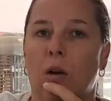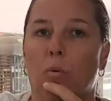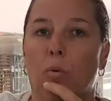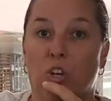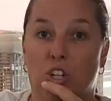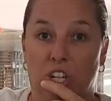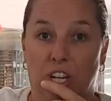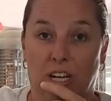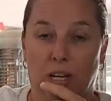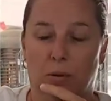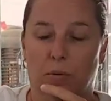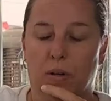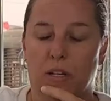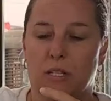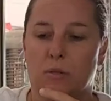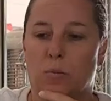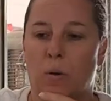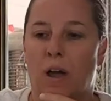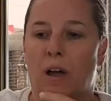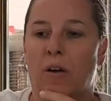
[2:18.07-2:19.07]
washing liquid
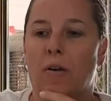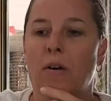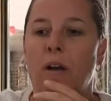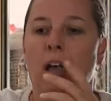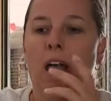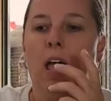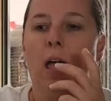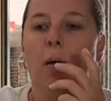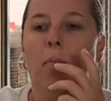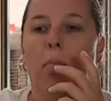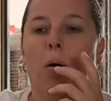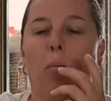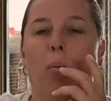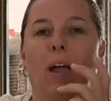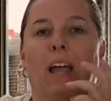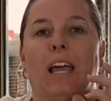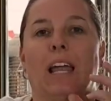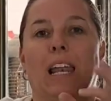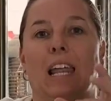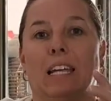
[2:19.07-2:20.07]
as well. But
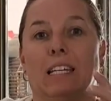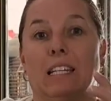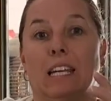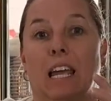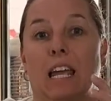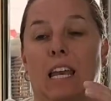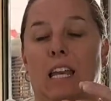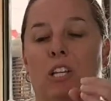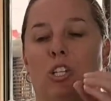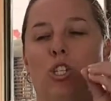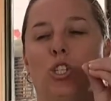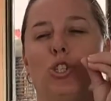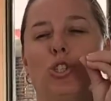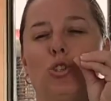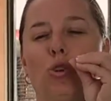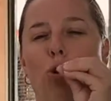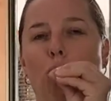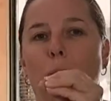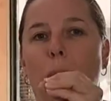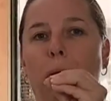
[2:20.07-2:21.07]
we're collecting it in a
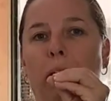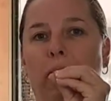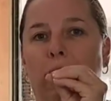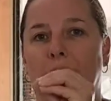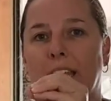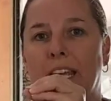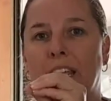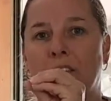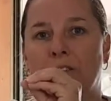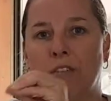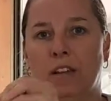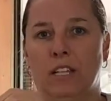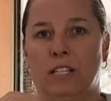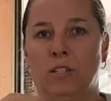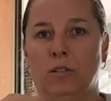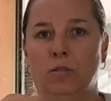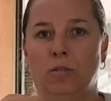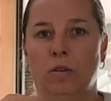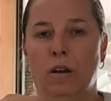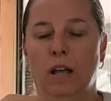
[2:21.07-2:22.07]
super clean
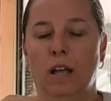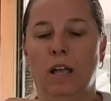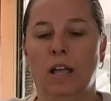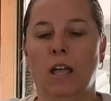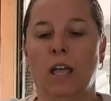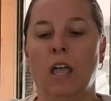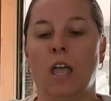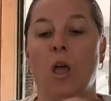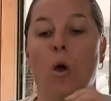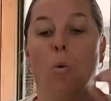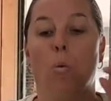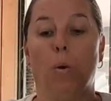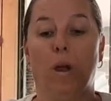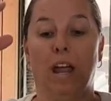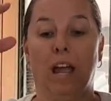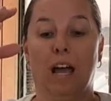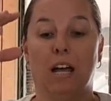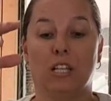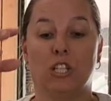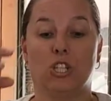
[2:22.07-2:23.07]
vessel.
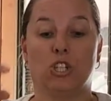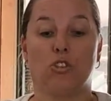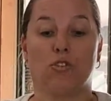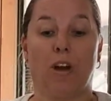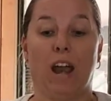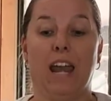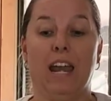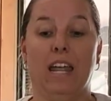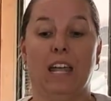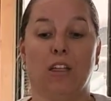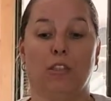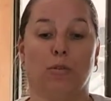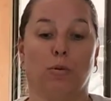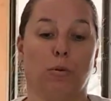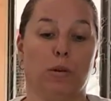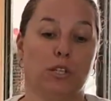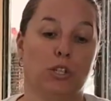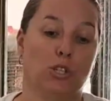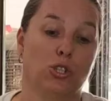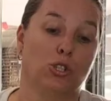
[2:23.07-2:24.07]
We are straining it
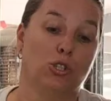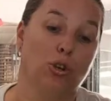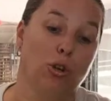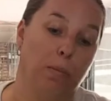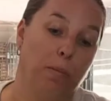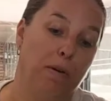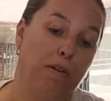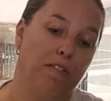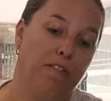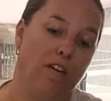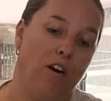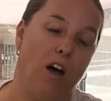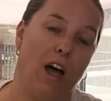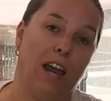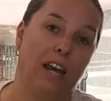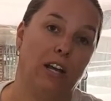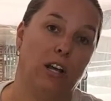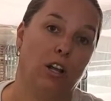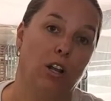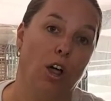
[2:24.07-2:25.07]
through a super
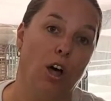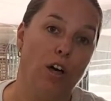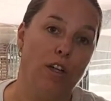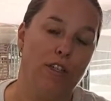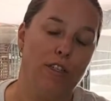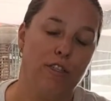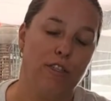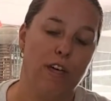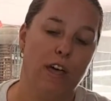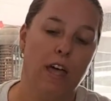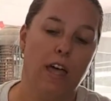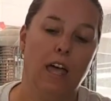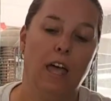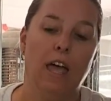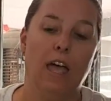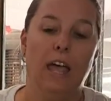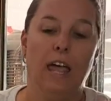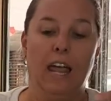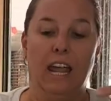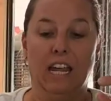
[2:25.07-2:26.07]
fine cloth
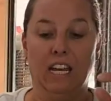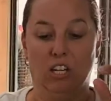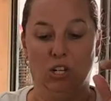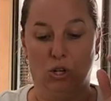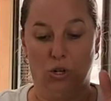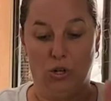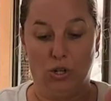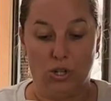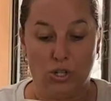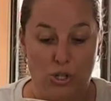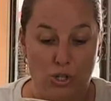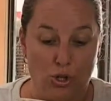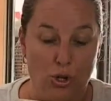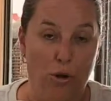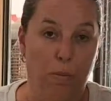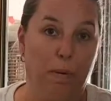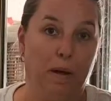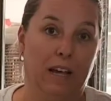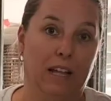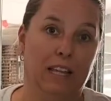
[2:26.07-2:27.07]
into
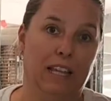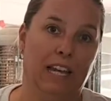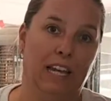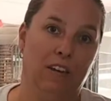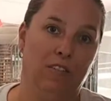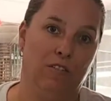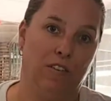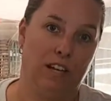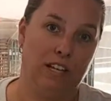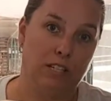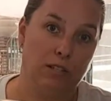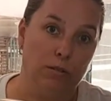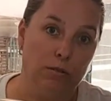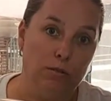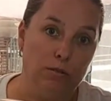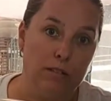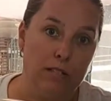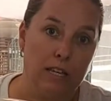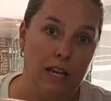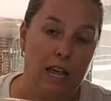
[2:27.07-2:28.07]
super clean
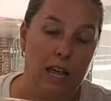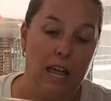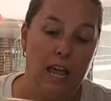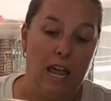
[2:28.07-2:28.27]
vessels,